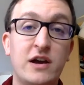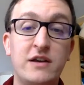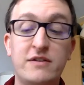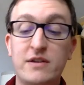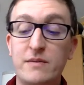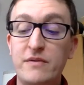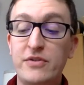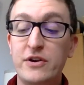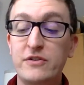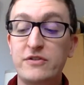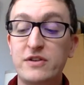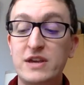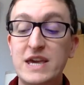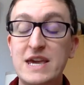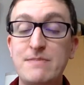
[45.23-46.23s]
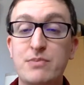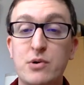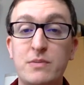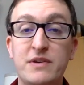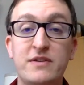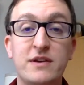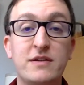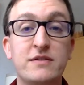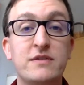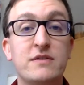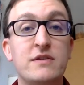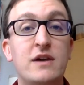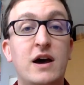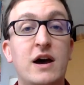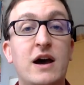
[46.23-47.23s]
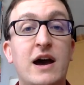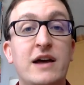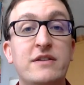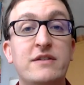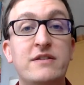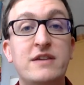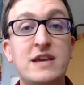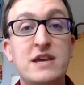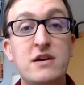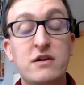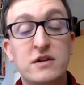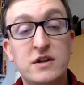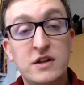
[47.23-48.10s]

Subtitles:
at some of those key promises and see,